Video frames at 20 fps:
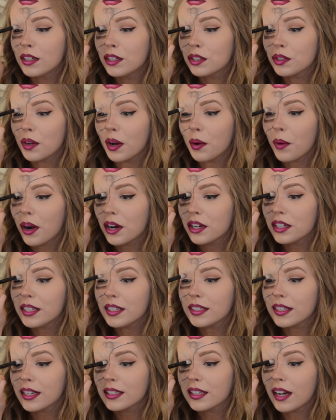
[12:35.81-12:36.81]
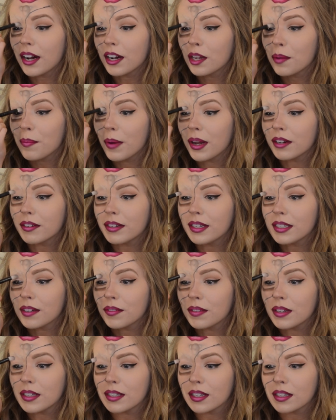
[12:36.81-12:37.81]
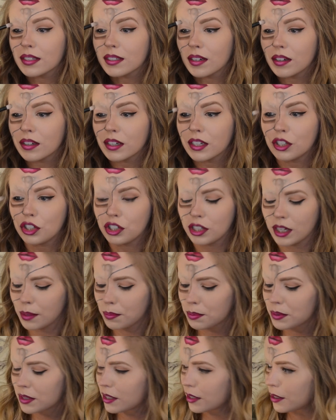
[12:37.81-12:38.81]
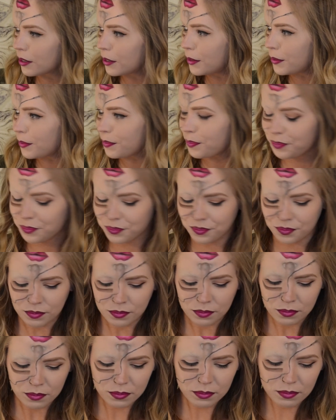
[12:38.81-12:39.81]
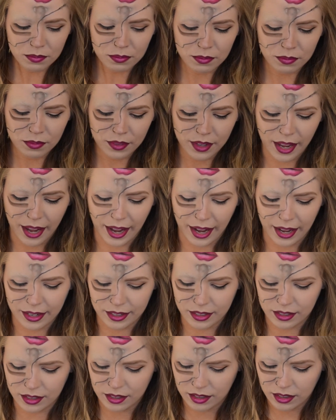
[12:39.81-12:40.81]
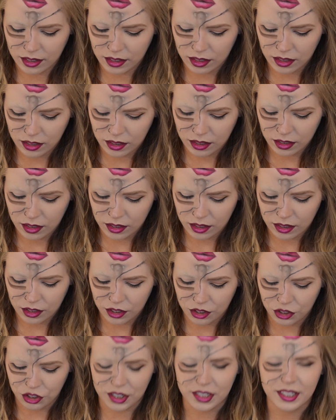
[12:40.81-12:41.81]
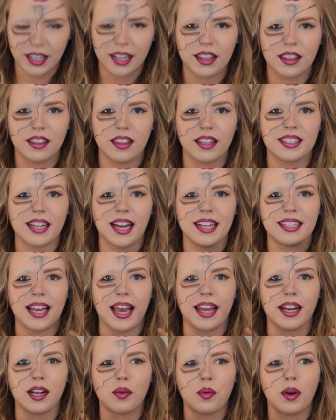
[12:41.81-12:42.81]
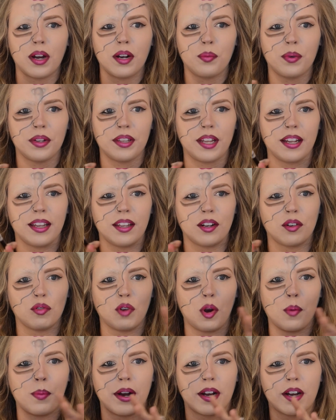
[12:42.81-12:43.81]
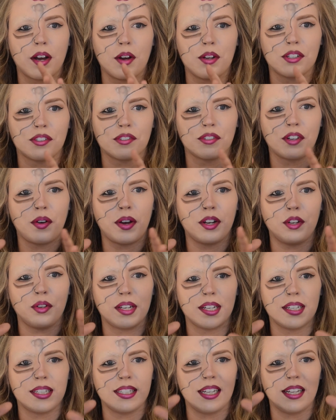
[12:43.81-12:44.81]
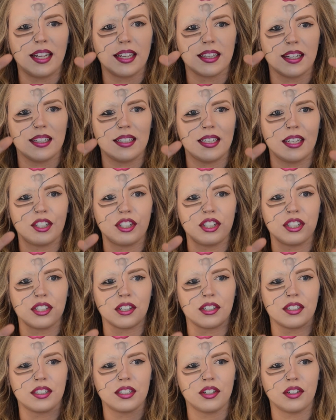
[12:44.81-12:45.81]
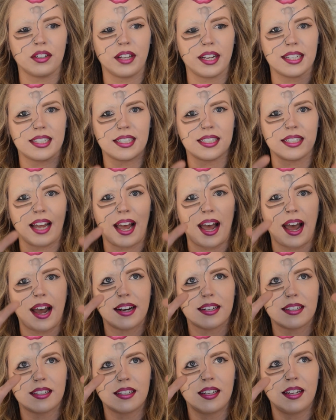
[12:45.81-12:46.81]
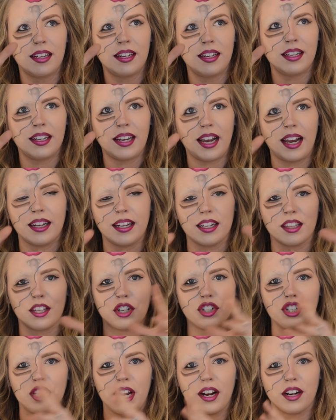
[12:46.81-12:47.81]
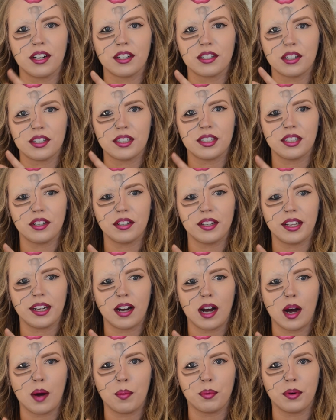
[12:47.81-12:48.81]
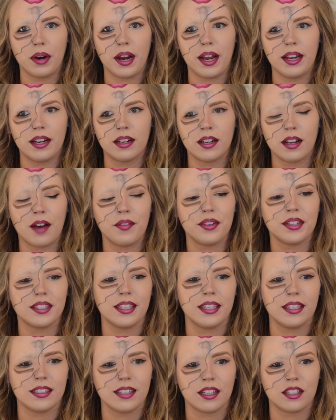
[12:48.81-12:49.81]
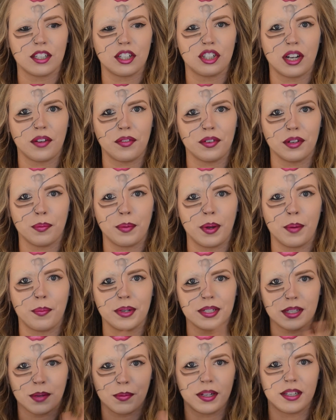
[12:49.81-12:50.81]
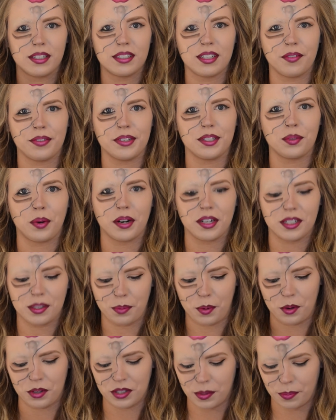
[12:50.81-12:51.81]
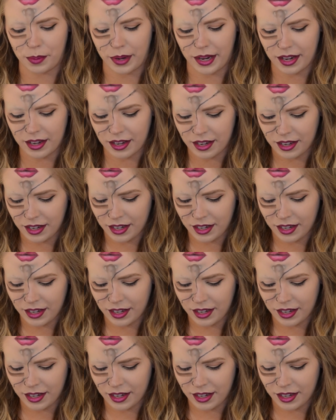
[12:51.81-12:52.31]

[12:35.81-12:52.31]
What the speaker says: So I watch these like documentaries of these like sunken ships, and just like the Titanic one, when that little robot goes through and you can see like the dishes are still like stacked and like the chairs are still like upright. Obviously it's like disheveled a bit, but some of the stuff is where it's supposed to be.